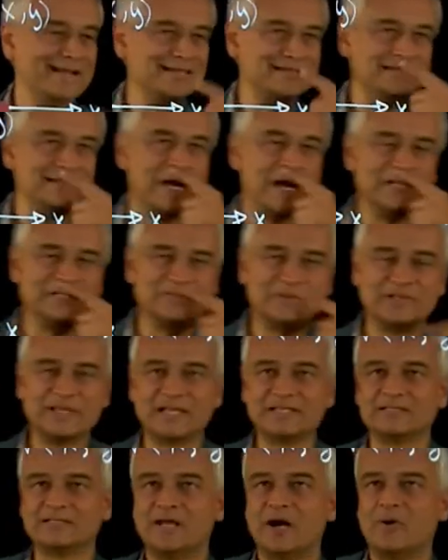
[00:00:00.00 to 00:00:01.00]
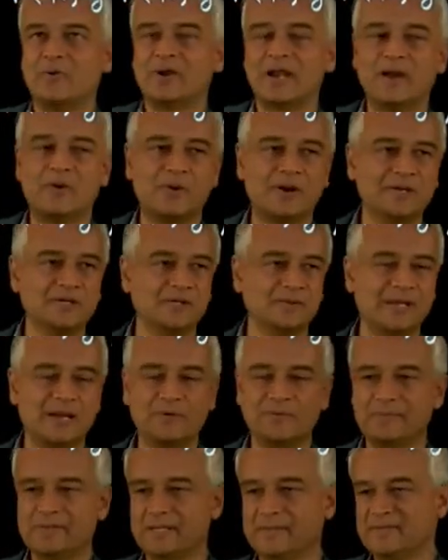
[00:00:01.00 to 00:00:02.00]
That's not what I want to do.
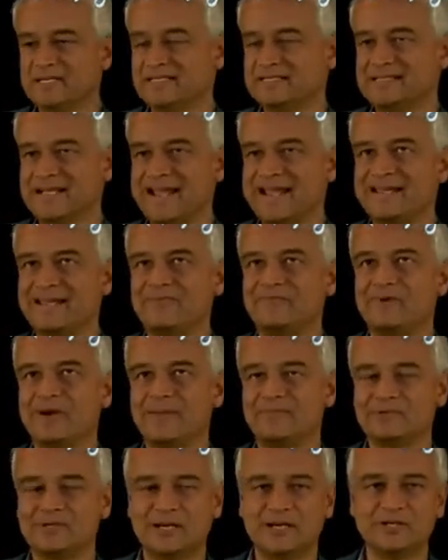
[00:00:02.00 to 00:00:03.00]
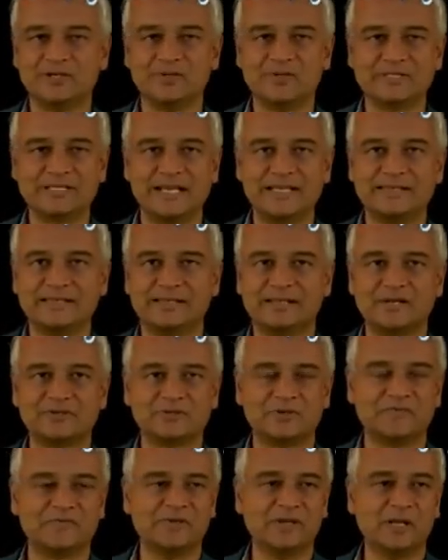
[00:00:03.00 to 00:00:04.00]
That would be a mistake if what I'm trying to do is get the
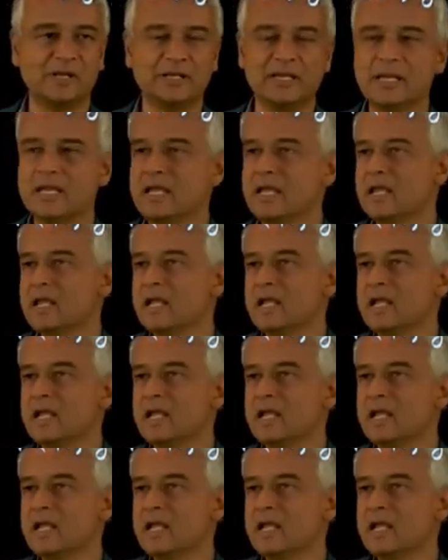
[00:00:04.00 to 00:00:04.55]
electric field.